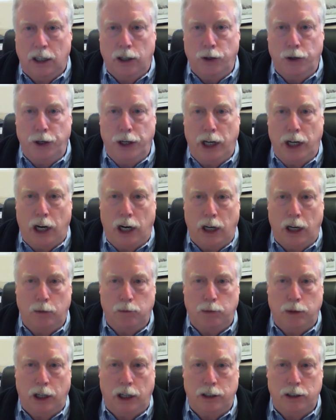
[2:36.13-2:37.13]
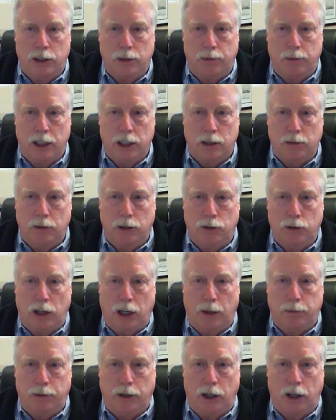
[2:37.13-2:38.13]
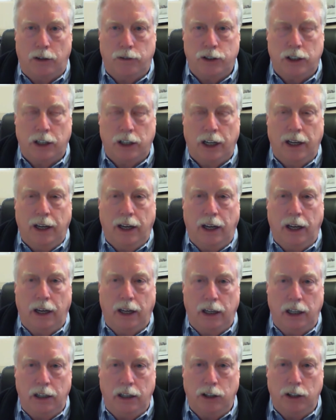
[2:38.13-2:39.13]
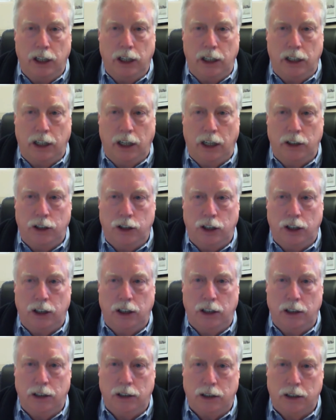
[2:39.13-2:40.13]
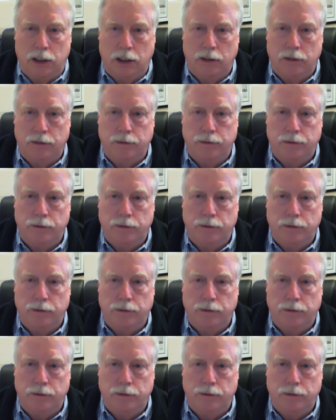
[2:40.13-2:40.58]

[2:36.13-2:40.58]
non blood specimen drop offs, and even EKGs.